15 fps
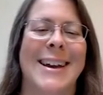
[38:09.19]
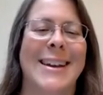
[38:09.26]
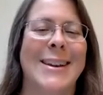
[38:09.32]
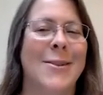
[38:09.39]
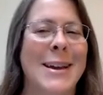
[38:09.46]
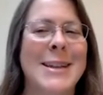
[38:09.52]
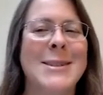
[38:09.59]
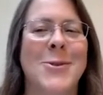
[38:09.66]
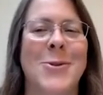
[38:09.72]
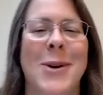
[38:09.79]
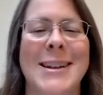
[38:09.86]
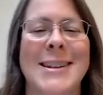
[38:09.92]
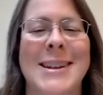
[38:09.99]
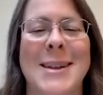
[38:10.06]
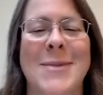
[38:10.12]
Now that's
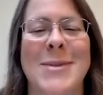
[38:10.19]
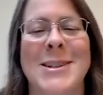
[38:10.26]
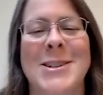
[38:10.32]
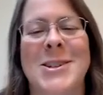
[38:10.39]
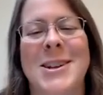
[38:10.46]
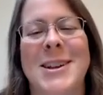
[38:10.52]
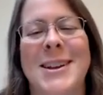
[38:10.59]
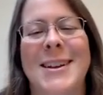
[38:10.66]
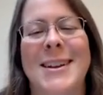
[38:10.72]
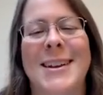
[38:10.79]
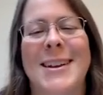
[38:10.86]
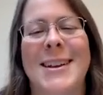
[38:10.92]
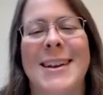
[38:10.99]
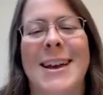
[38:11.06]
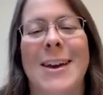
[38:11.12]
quite an image.
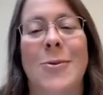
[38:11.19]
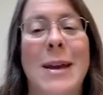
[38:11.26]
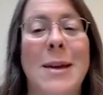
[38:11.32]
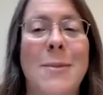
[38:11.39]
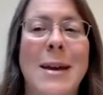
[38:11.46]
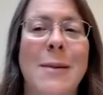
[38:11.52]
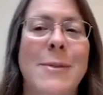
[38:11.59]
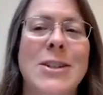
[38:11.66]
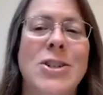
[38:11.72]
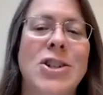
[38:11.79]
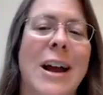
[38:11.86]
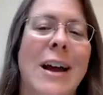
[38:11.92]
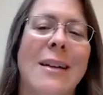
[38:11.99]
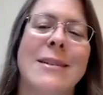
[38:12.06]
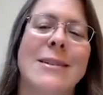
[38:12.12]
We may be
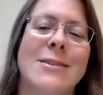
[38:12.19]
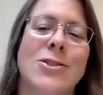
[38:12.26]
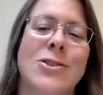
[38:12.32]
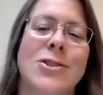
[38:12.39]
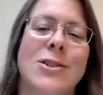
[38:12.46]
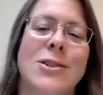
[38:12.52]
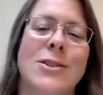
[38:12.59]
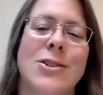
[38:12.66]
challenged